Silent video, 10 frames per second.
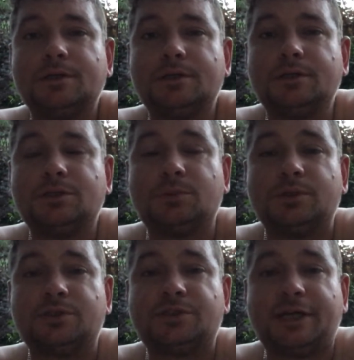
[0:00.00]
She
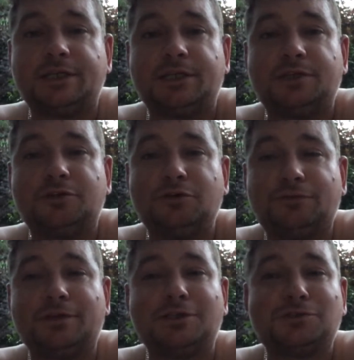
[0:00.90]
was saying
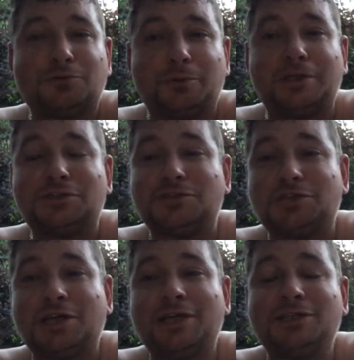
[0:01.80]
nothing's going to
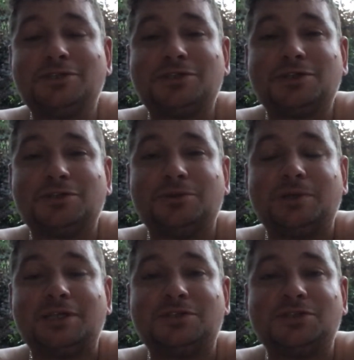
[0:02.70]
change, you
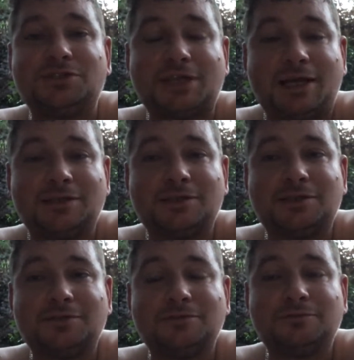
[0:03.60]
need to
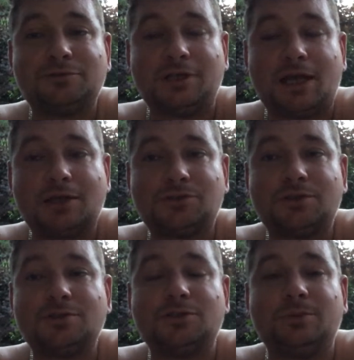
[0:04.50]
stand for
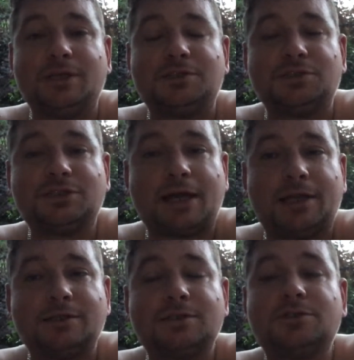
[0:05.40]
election, you need to
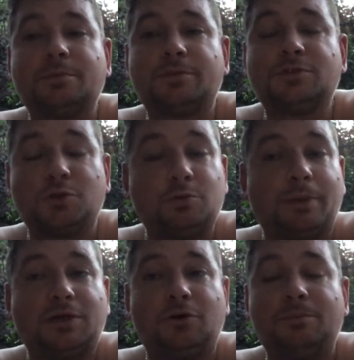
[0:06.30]
stand to
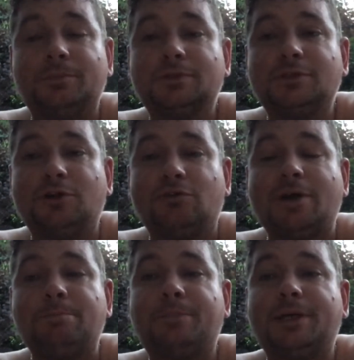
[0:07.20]
become your
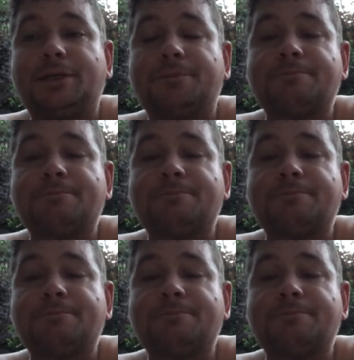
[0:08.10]
MP.